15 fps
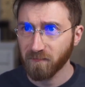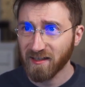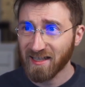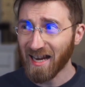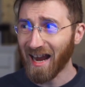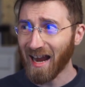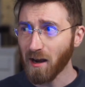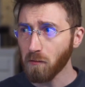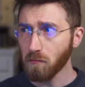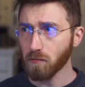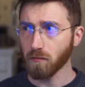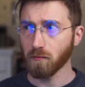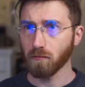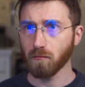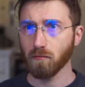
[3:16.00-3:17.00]

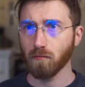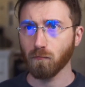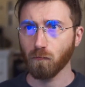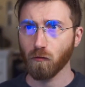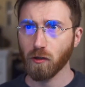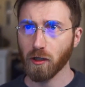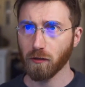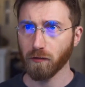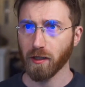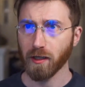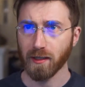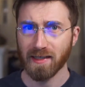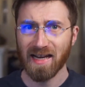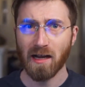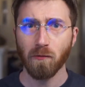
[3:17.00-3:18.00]
town
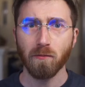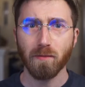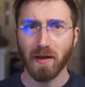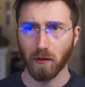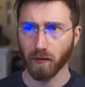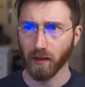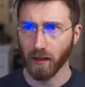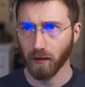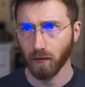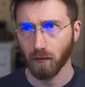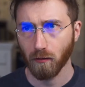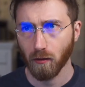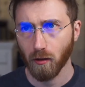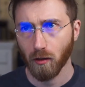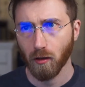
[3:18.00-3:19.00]
building.
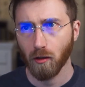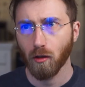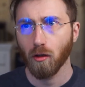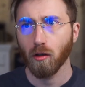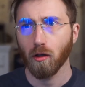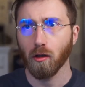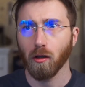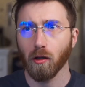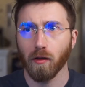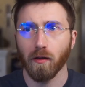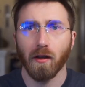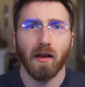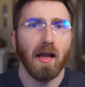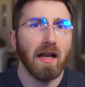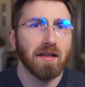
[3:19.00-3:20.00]
The
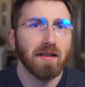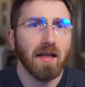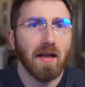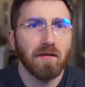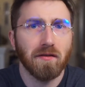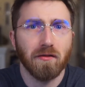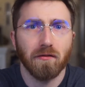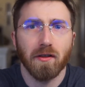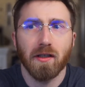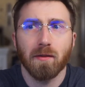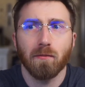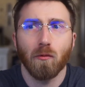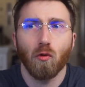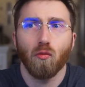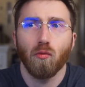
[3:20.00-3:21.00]
last live
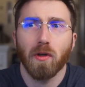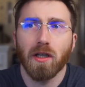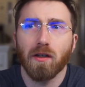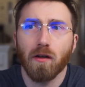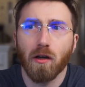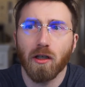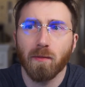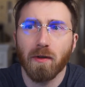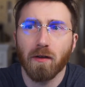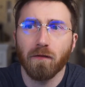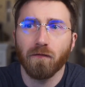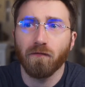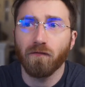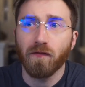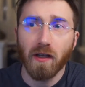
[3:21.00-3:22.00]
stream we talked about
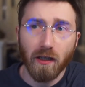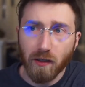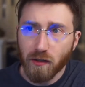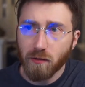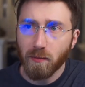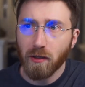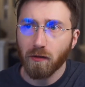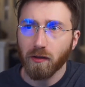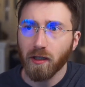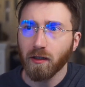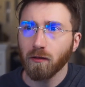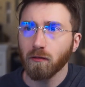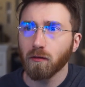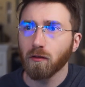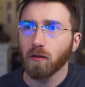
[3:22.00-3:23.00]
village building,
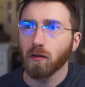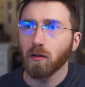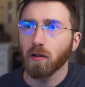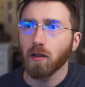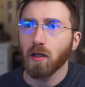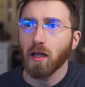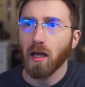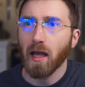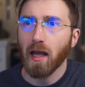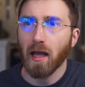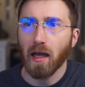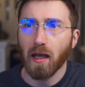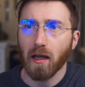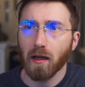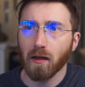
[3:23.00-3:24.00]

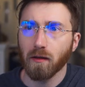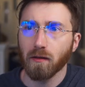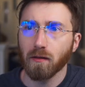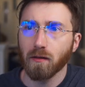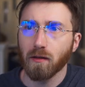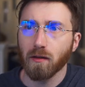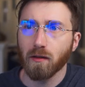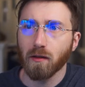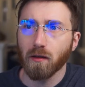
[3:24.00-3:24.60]
and